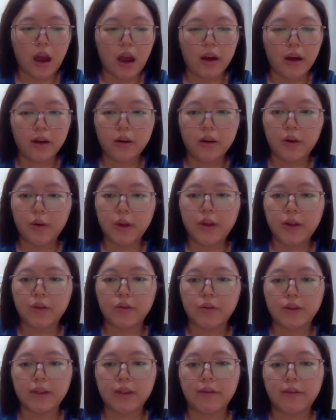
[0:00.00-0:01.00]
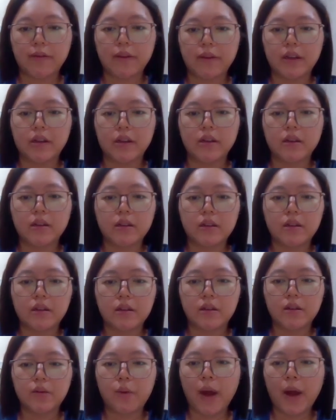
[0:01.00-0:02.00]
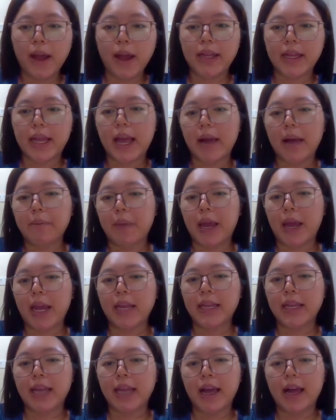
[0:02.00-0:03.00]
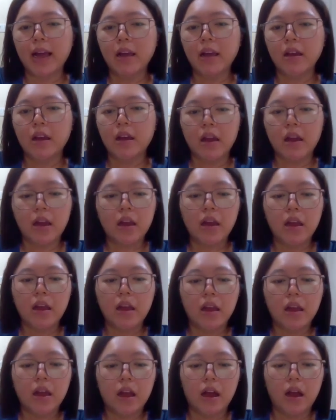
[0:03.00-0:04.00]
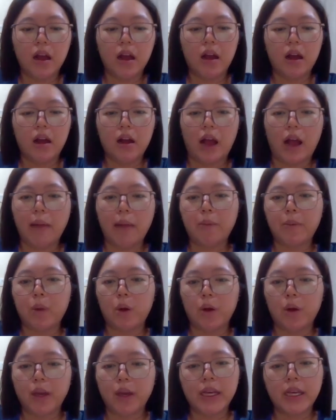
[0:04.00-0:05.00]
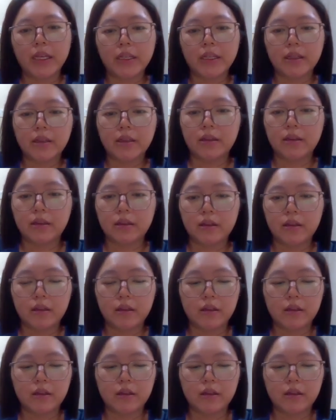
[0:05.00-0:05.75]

are going to suffer. Why they are paying their uh employees